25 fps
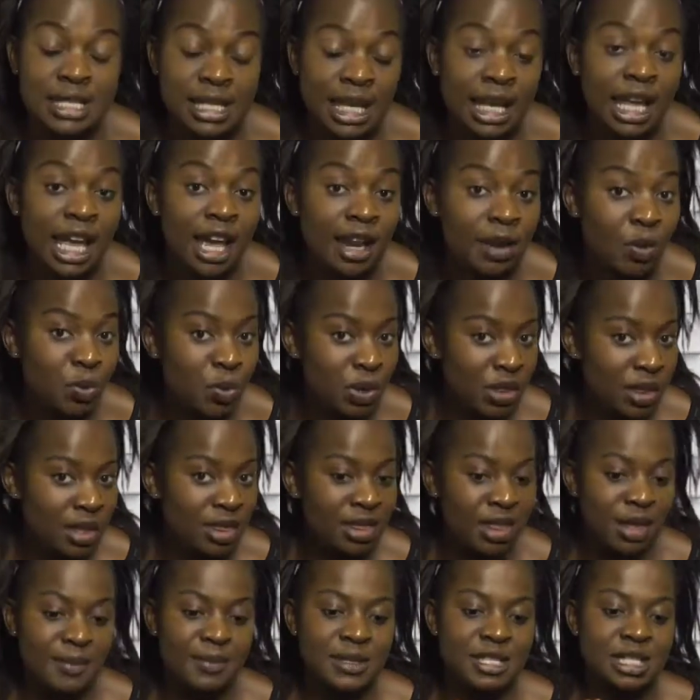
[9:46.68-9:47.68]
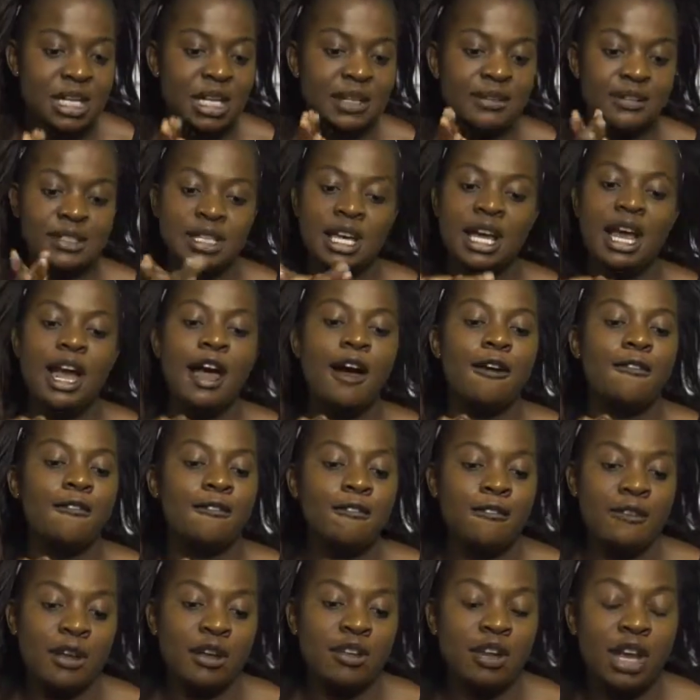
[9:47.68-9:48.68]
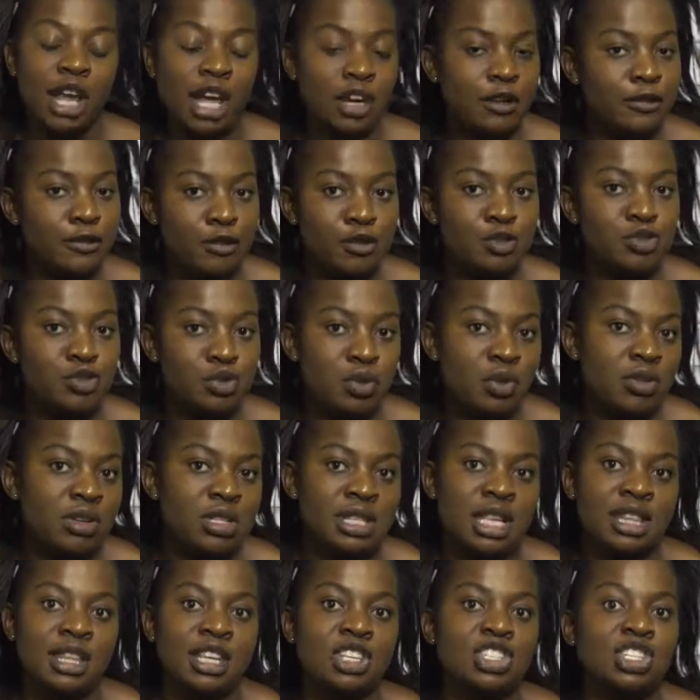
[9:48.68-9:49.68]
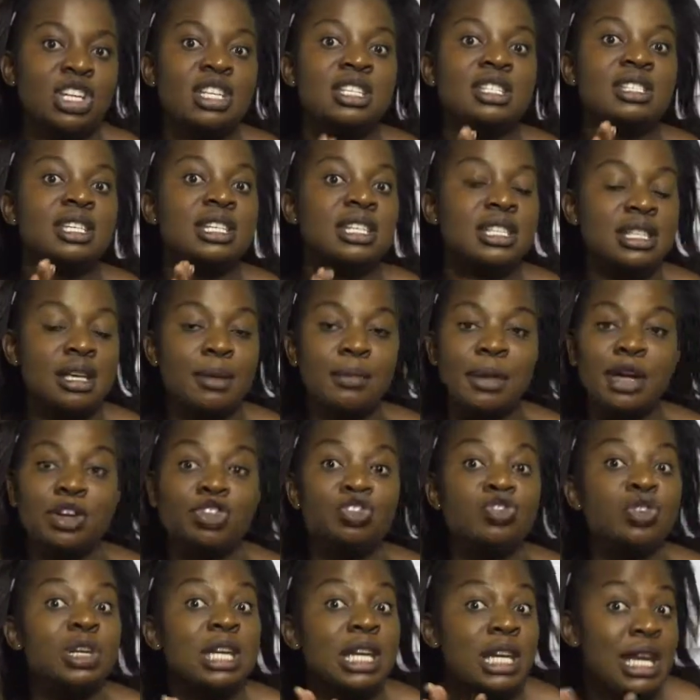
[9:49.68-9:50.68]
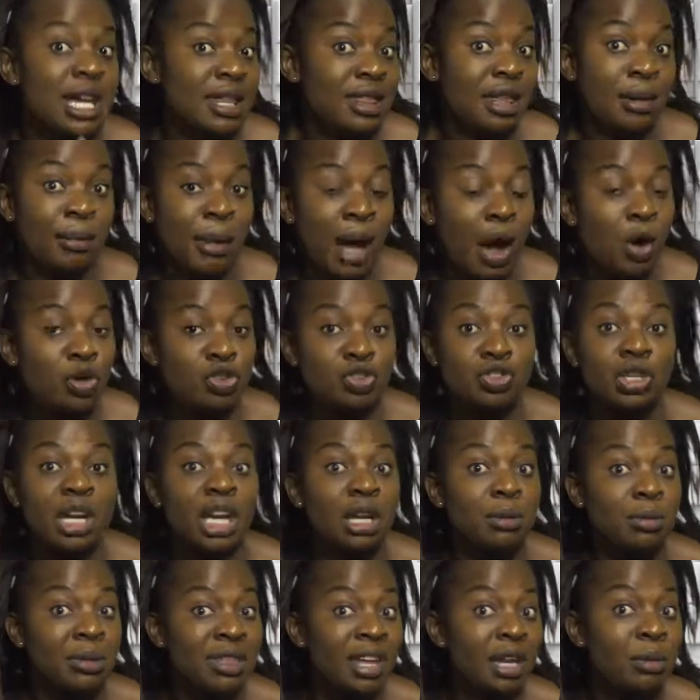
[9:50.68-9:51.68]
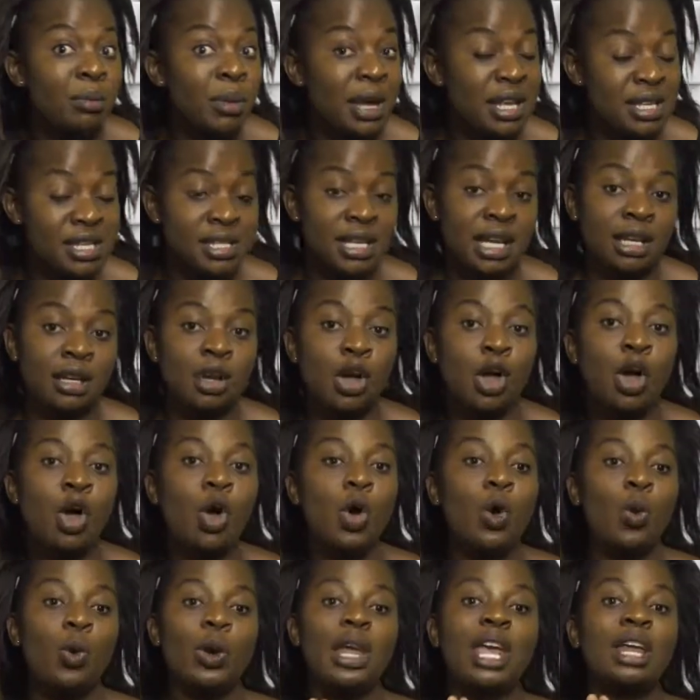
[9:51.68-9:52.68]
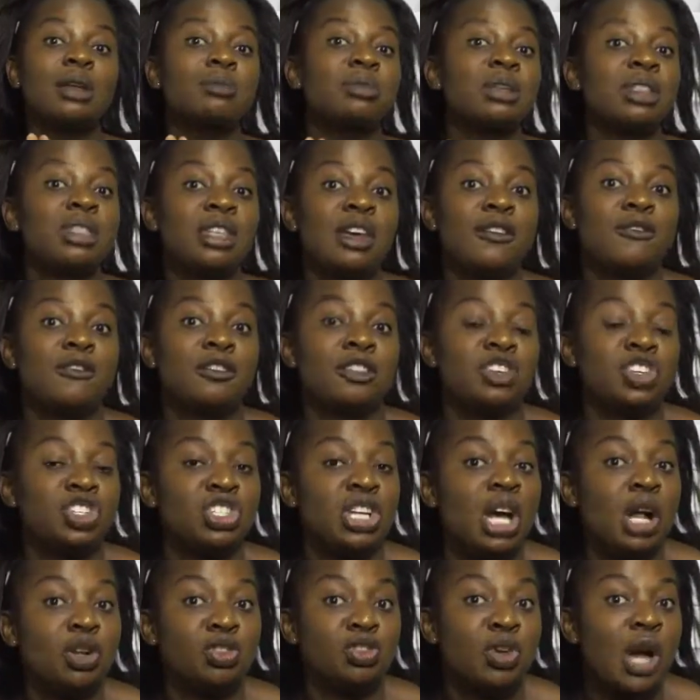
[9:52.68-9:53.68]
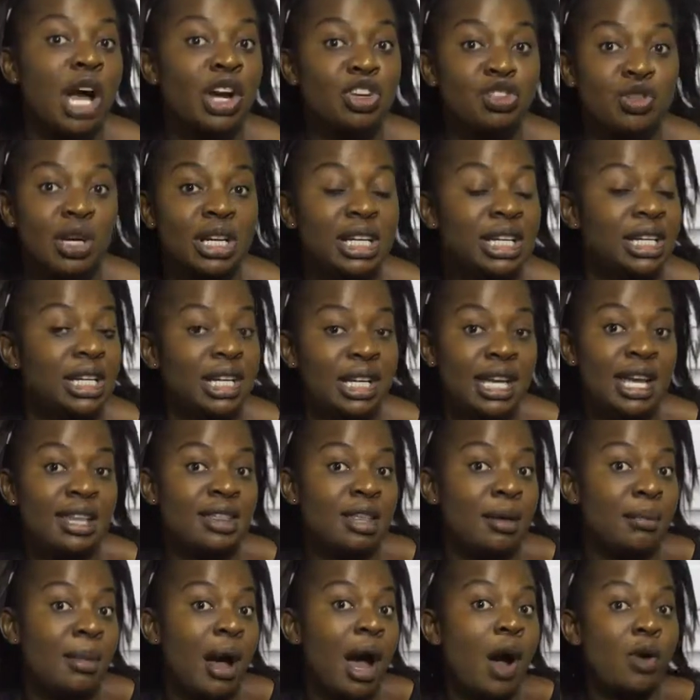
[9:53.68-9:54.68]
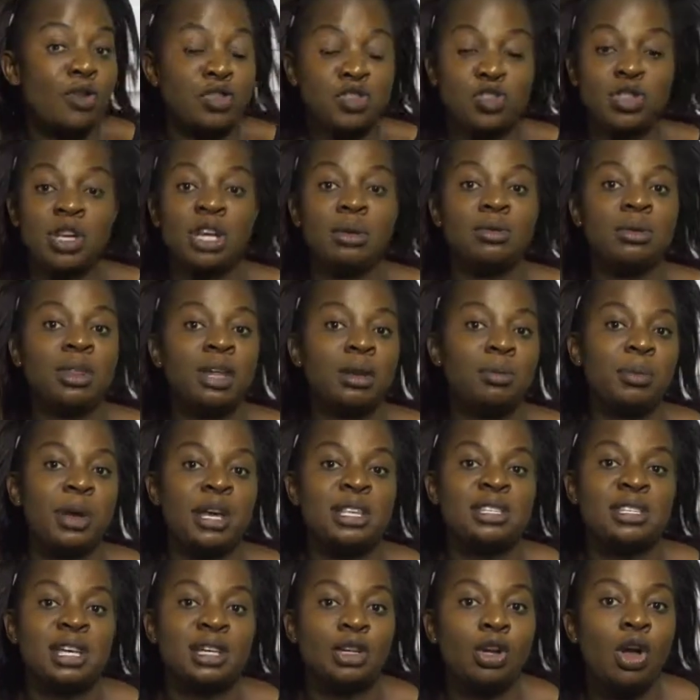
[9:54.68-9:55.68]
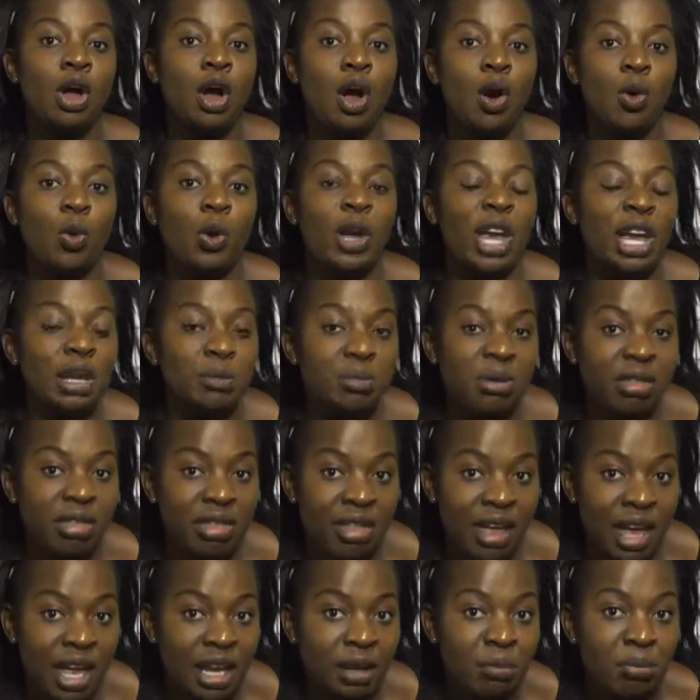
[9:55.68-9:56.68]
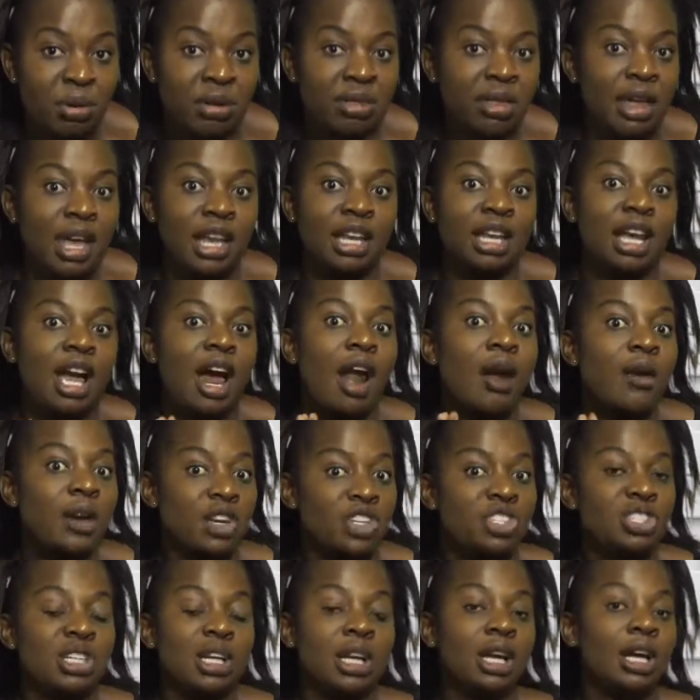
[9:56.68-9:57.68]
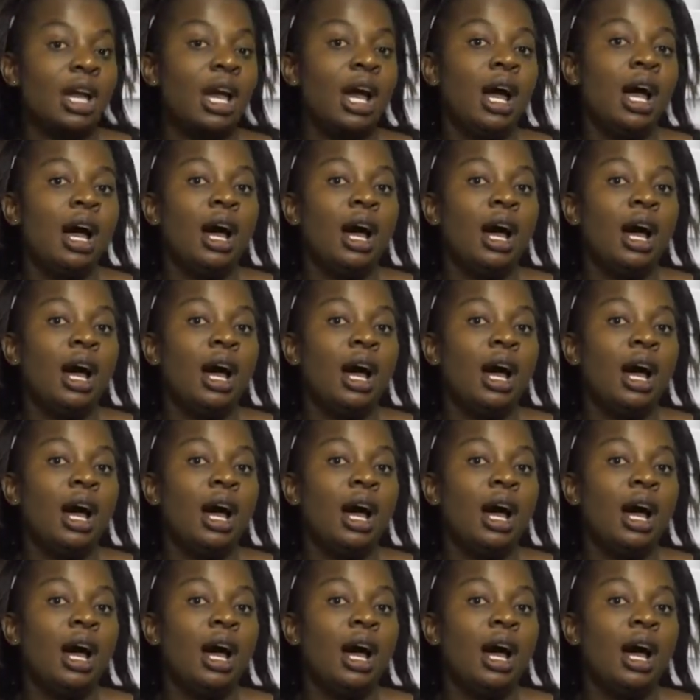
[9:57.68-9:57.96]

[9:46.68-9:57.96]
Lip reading: carry within themselves very hurtful stories, and they just need somebody to hear them out. You can be that person who can be there for the child to actually hear them out. You can be that person who can be there and be the encouraging